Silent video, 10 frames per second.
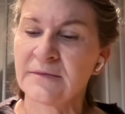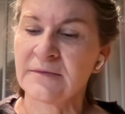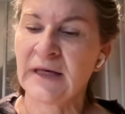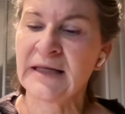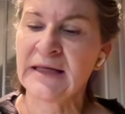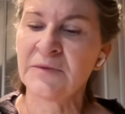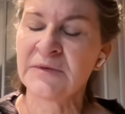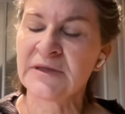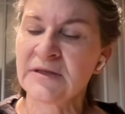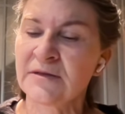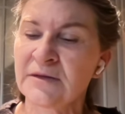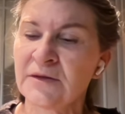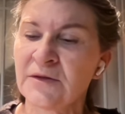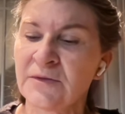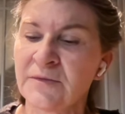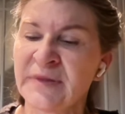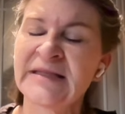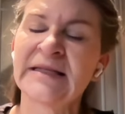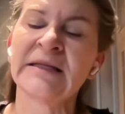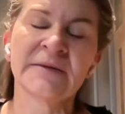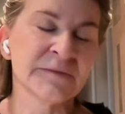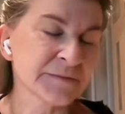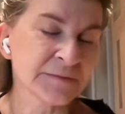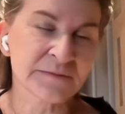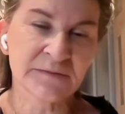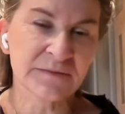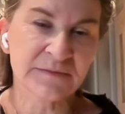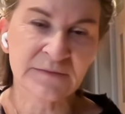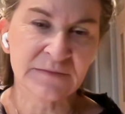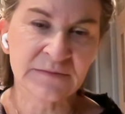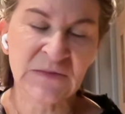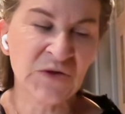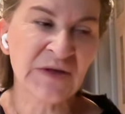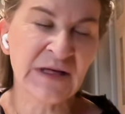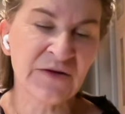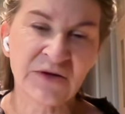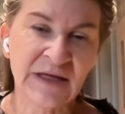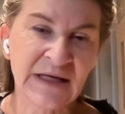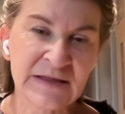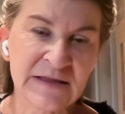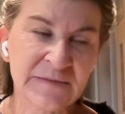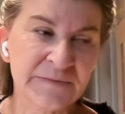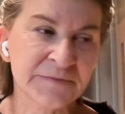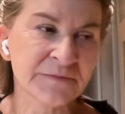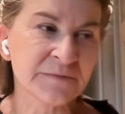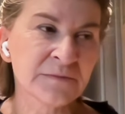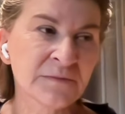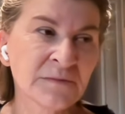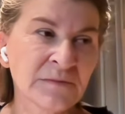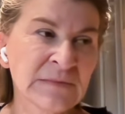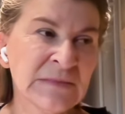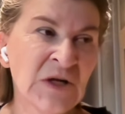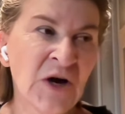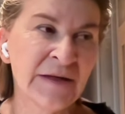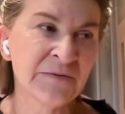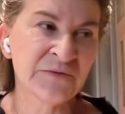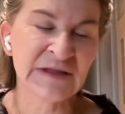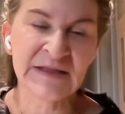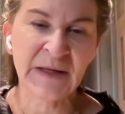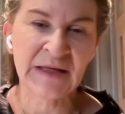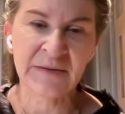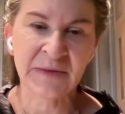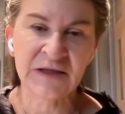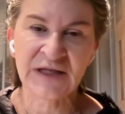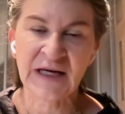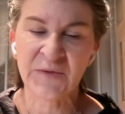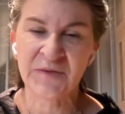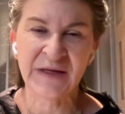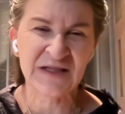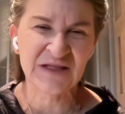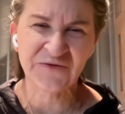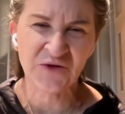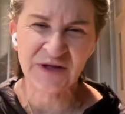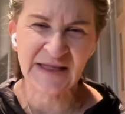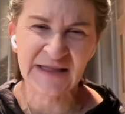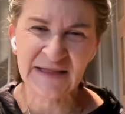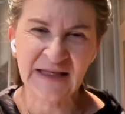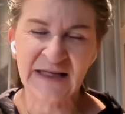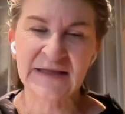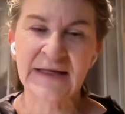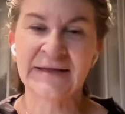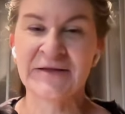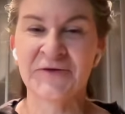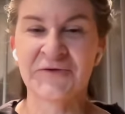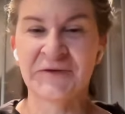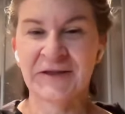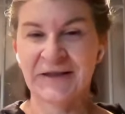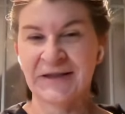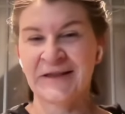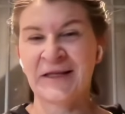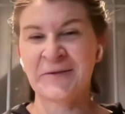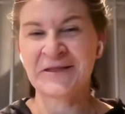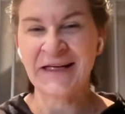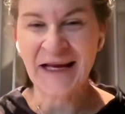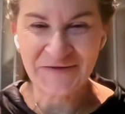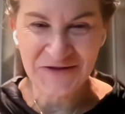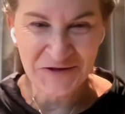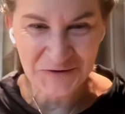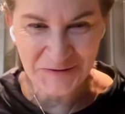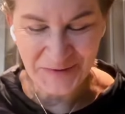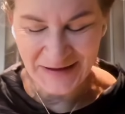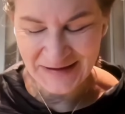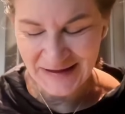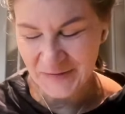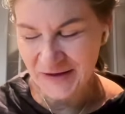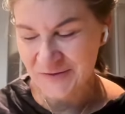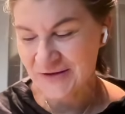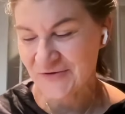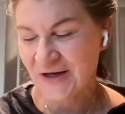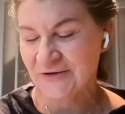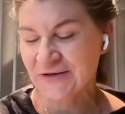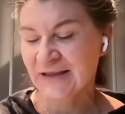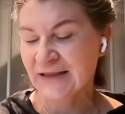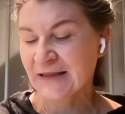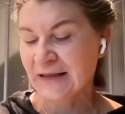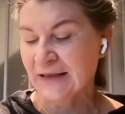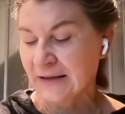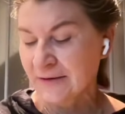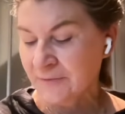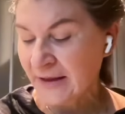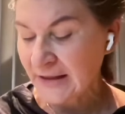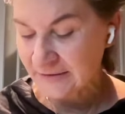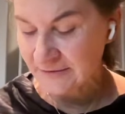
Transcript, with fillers: and he was you know busy doing other things not really spending much time with me as the fourth kid, like I said. So they were done having children by the time I was around. But